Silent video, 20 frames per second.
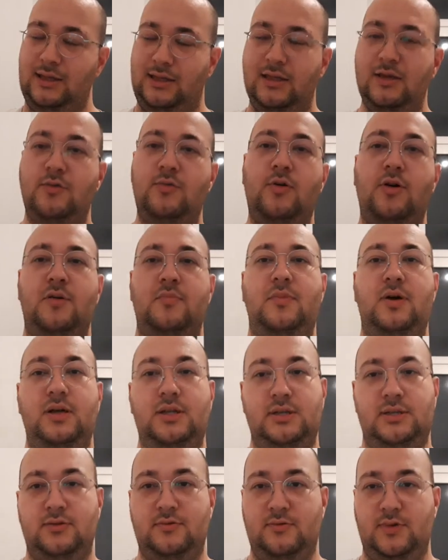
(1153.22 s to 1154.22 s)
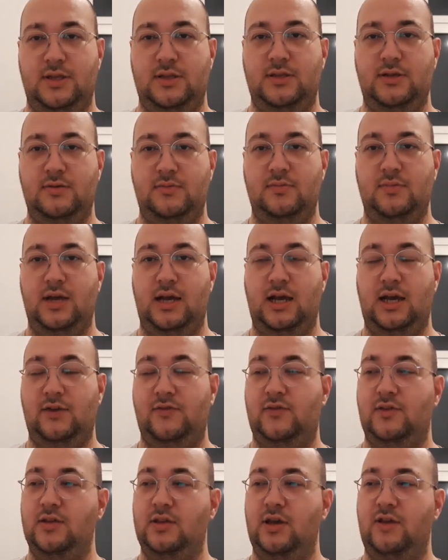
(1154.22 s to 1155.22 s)
think what I might do with them
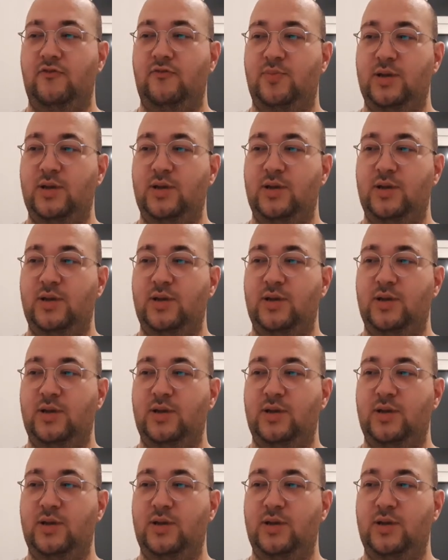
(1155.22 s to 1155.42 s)
after they've